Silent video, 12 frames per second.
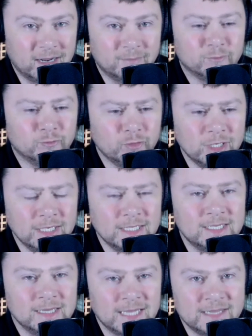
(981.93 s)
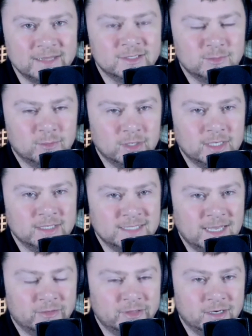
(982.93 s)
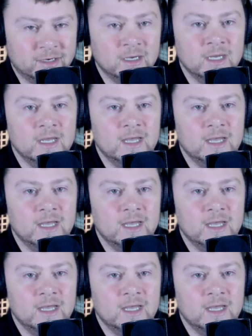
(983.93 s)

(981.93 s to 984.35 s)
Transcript: I'm really glad this work is out there,